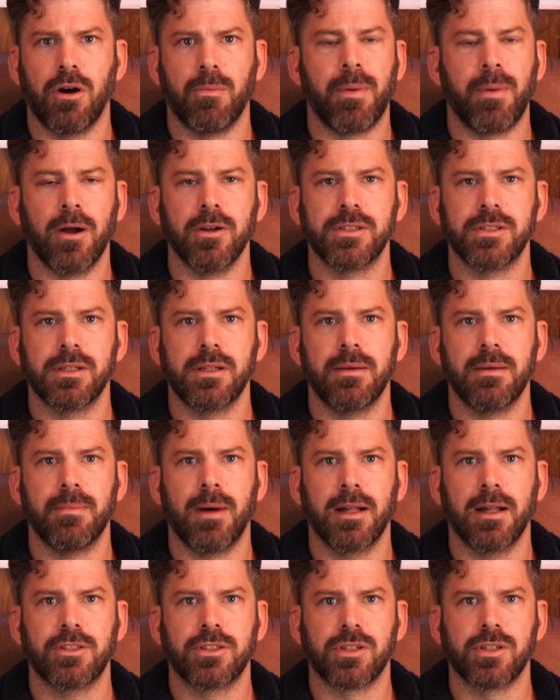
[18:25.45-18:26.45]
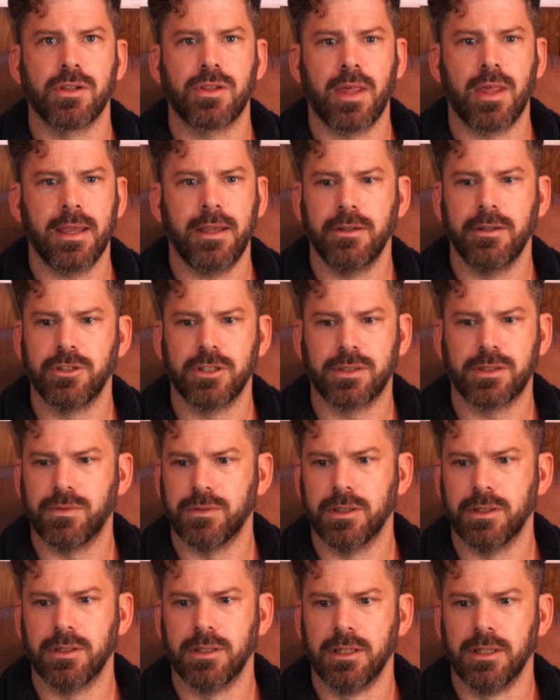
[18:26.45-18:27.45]
or posted it much, so thank you just
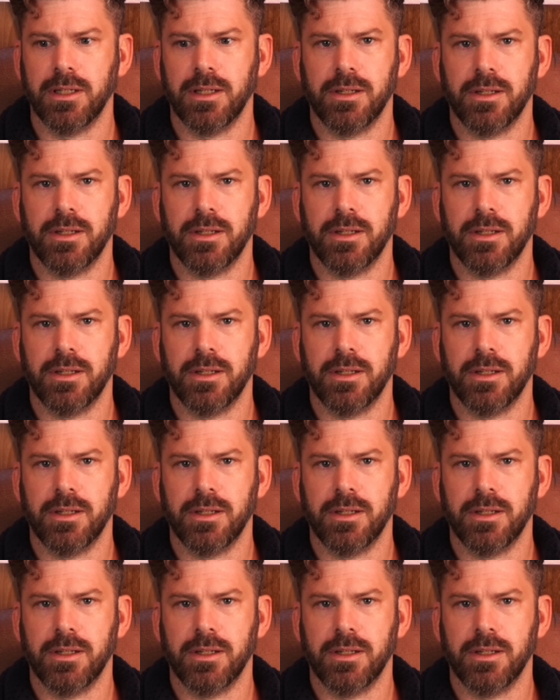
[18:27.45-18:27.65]
for